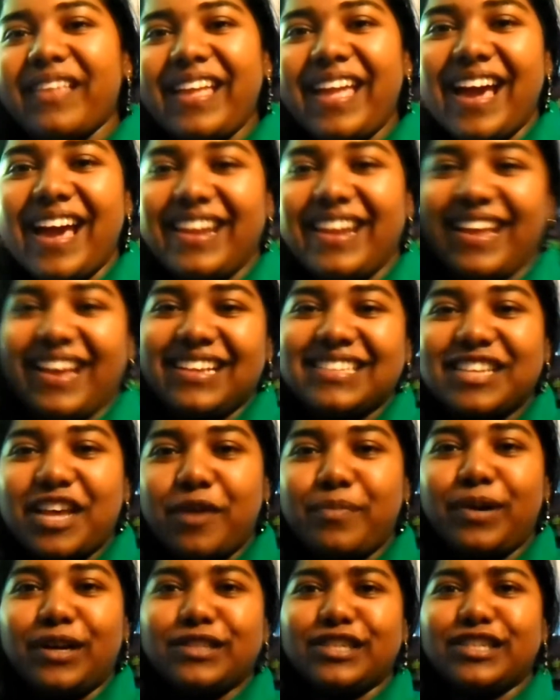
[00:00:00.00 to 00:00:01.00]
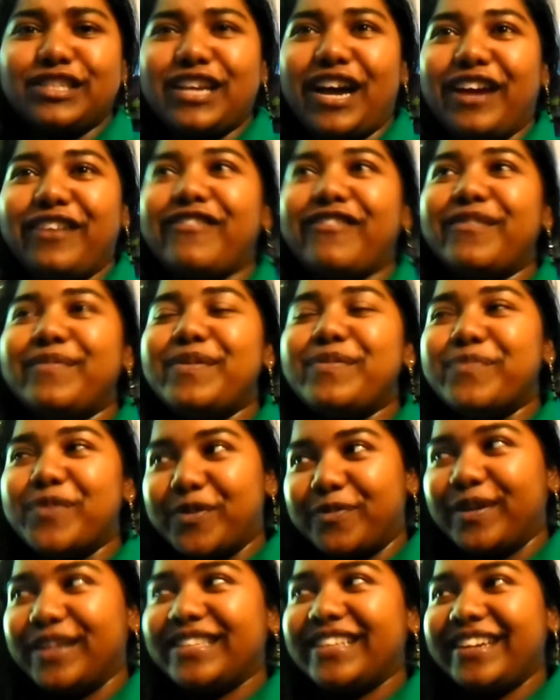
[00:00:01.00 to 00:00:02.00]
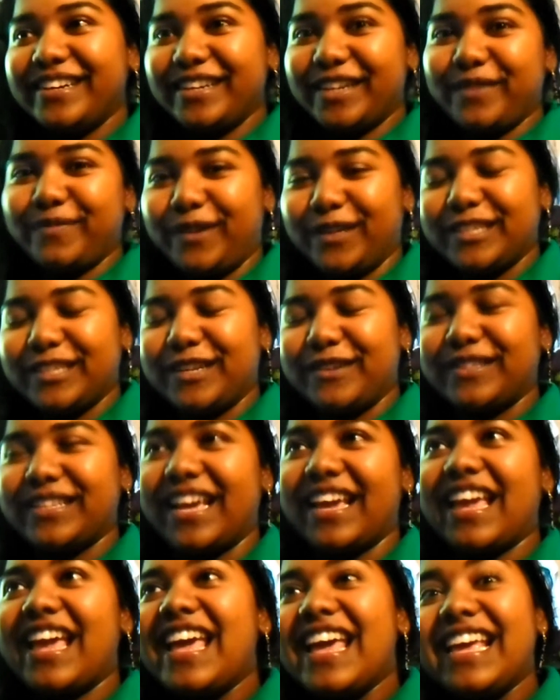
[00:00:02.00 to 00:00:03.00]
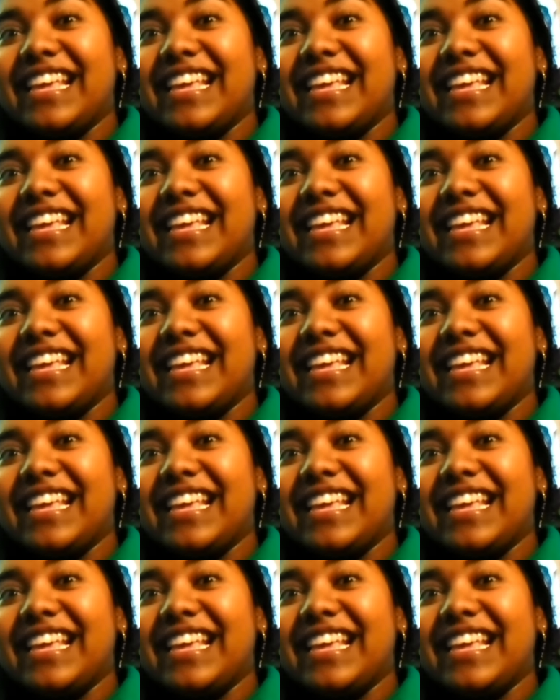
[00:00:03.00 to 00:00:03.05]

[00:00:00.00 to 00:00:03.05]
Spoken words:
and I asked her about it, and from the moment I saw her about it, I was like,